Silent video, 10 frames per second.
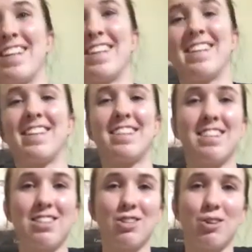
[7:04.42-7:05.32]
Clary
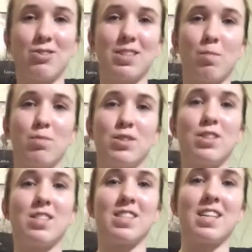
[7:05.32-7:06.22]
shows up and
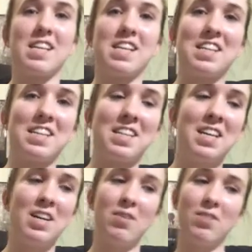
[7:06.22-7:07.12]
she's like,
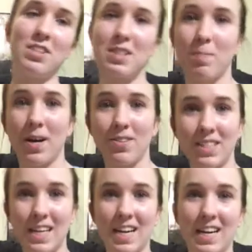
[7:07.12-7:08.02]
well, it's about
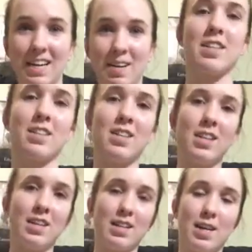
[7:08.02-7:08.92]
time. The
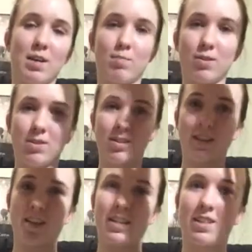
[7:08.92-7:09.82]
campers,
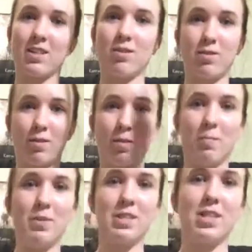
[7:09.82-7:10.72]
like, throw
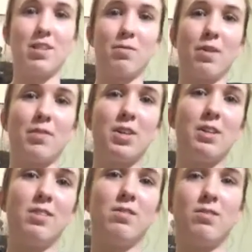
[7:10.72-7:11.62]
him into the
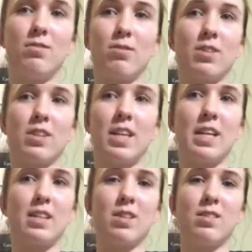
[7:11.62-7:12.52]
river, or the
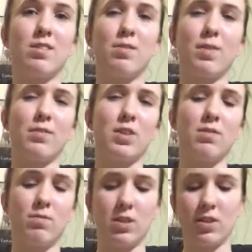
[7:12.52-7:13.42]
lake. The river.
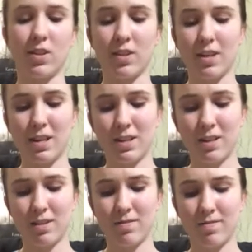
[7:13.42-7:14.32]
Was it the lake?
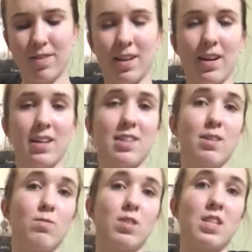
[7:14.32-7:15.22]
Yeah, I think
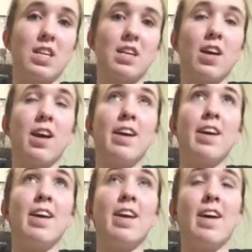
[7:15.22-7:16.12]
it was the lake.
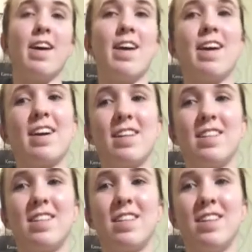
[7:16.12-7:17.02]

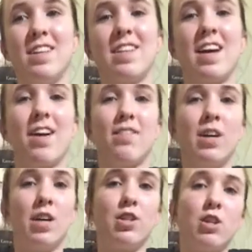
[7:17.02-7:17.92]
And they have
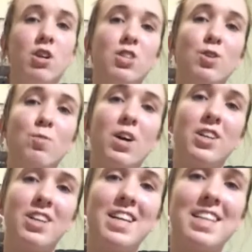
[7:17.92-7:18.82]
their
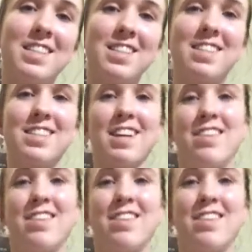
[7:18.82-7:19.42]
underwater kiss.